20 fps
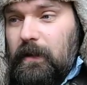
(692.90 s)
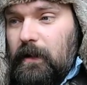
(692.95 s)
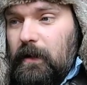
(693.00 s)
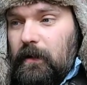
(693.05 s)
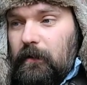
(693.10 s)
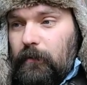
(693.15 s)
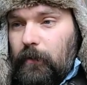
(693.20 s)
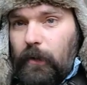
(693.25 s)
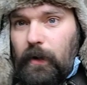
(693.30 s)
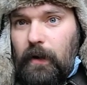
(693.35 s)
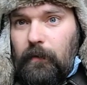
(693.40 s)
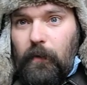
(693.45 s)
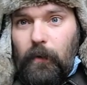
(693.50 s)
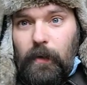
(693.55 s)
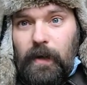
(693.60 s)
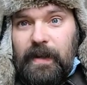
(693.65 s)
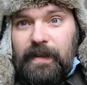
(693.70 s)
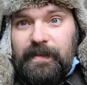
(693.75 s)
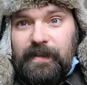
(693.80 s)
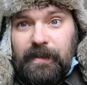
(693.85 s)
for whatever
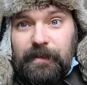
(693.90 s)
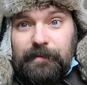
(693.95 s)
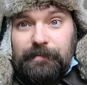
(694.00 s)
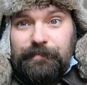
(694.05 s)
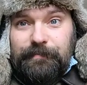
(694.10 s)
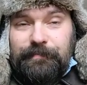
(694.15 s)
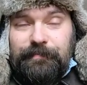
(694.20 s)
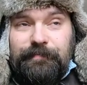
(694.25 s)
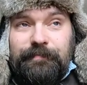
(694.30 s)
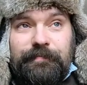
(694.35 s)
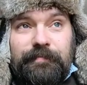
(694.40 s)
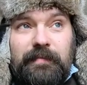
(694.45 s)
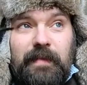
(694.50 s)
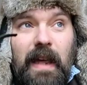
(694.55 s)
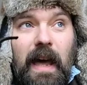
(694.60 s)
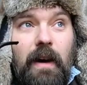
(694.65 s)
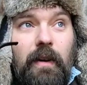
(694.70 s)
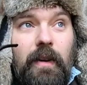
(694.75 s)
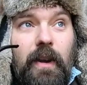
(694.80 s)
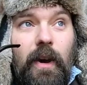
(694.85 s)
reason, I
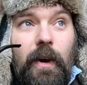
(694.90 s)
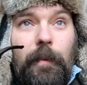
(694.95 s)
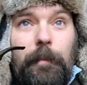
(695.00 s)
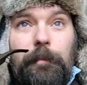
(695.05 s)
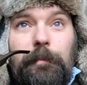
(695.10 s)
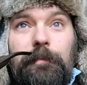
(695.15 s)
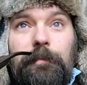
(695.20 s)
don't know.